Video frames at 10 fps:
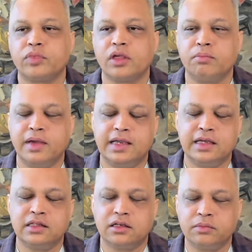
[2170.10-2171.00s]
making
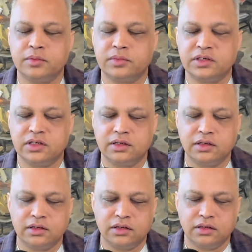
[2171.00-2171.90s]
the commitment
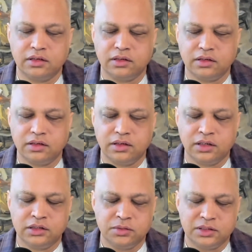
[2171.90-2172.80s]

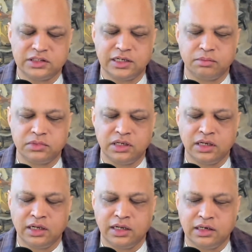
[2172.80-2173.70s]
to accept
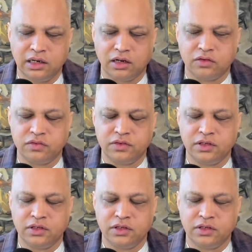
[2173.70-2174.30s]
and love